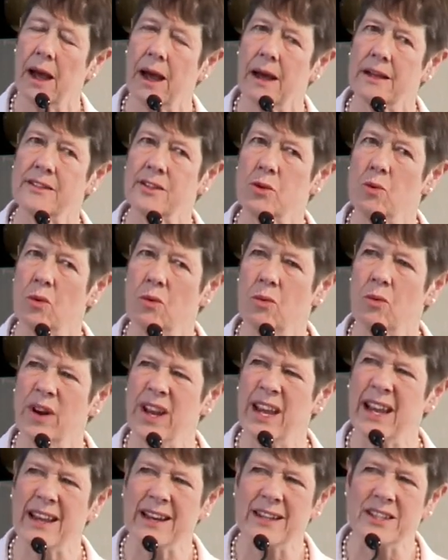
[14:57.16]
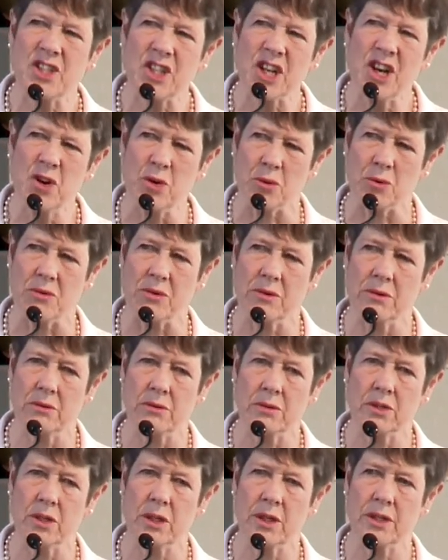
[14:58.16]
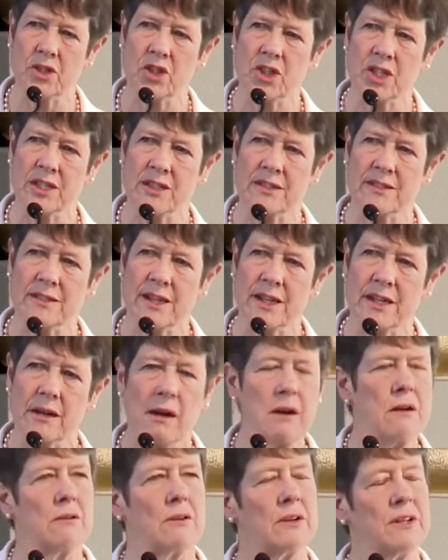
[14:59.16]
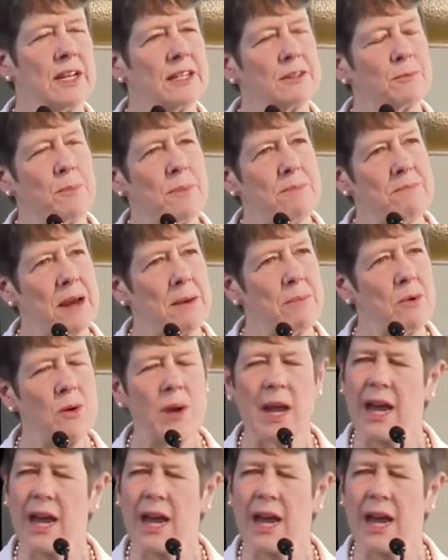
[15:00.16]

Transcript: So what are you going to do? And she said, oh, yes, maybe we